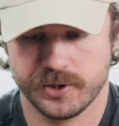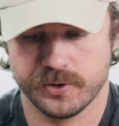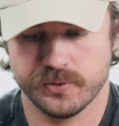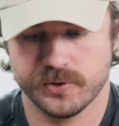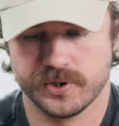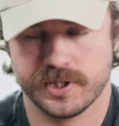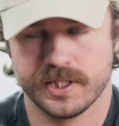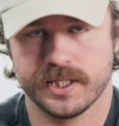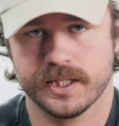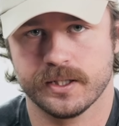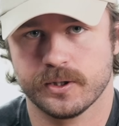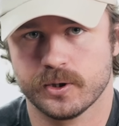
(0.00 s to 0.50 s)

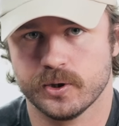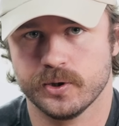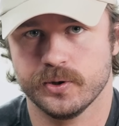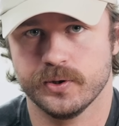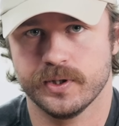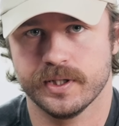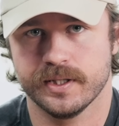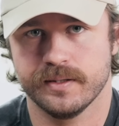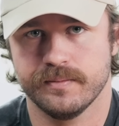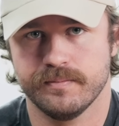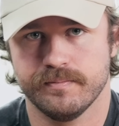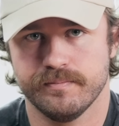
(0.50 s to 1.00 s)
use the
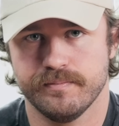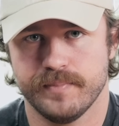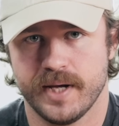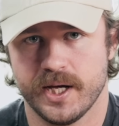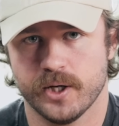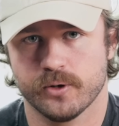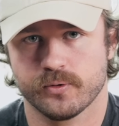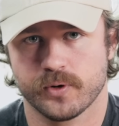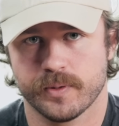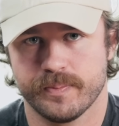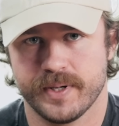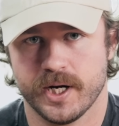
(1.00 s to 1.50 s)
included
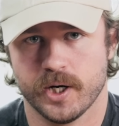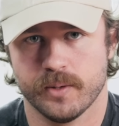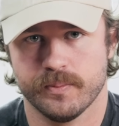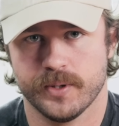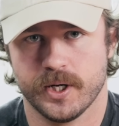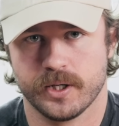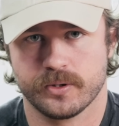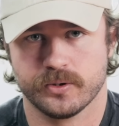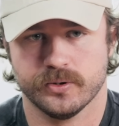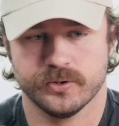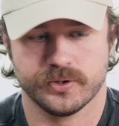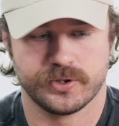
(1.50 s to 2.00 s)
male repair
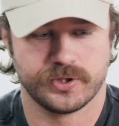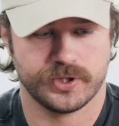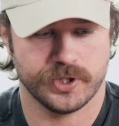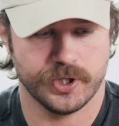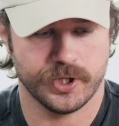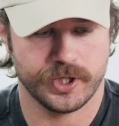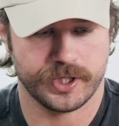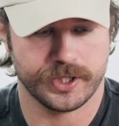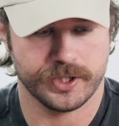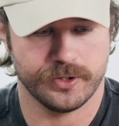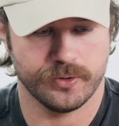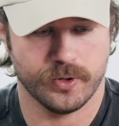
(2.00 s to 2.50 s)
buckles to
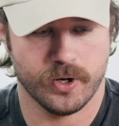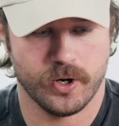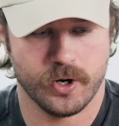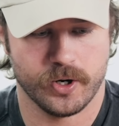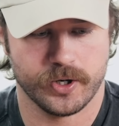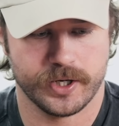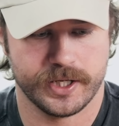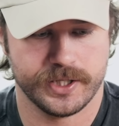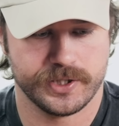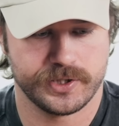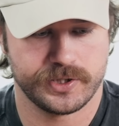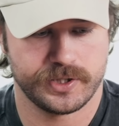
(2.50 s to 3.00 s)
hook into a
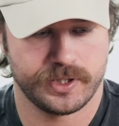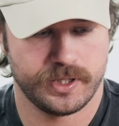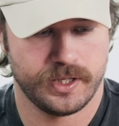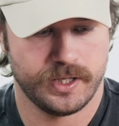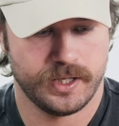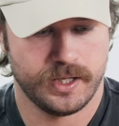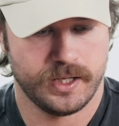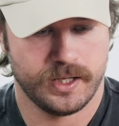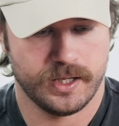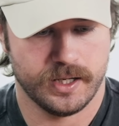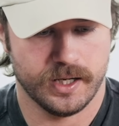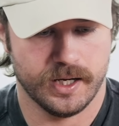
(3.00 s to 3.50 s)
harness.
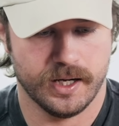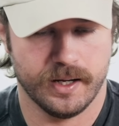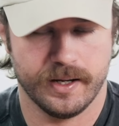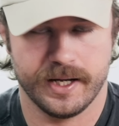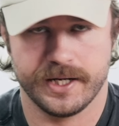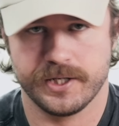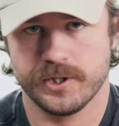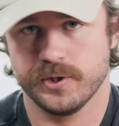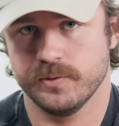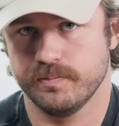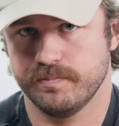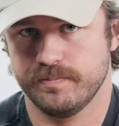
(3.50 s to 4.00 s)

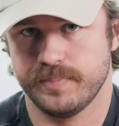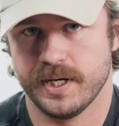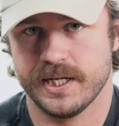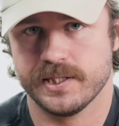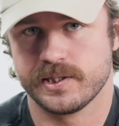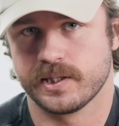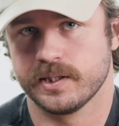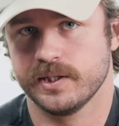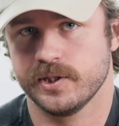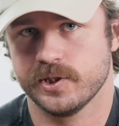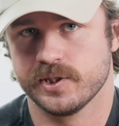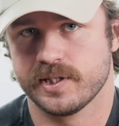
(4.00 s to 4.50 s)
And you
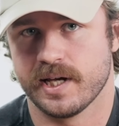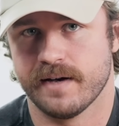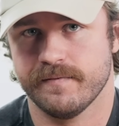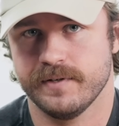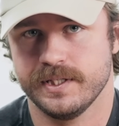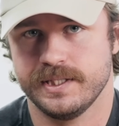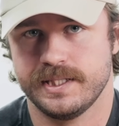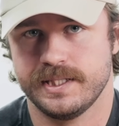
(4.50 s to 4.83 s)
basically just have a